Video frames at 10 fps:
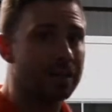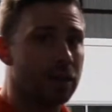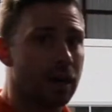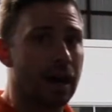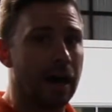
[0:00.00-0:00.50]

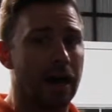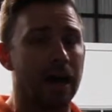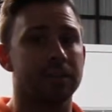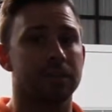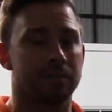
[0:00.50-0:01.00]

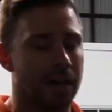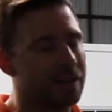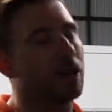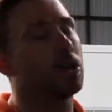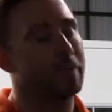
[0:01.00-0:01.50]

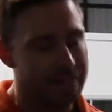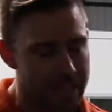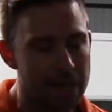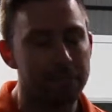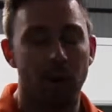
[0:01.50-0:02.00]
all
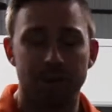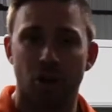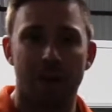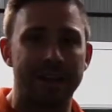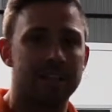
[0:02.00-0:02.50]
about tempo and
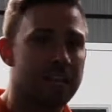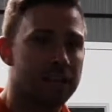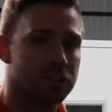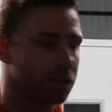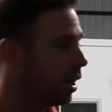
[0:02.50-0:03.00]
time under
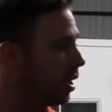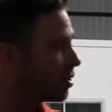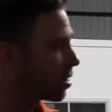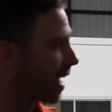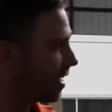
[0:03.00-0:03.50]
tension.
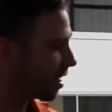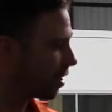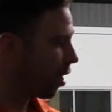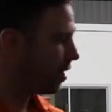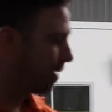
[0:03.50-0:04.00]
So Kate's
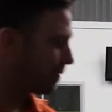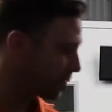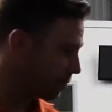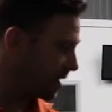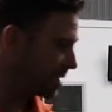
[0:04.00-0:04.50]
going to go down for
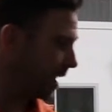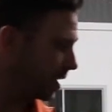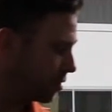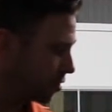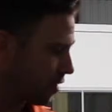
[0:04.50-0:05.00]
3
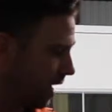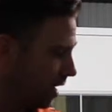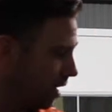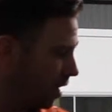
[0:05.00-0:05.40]
seconds, 3,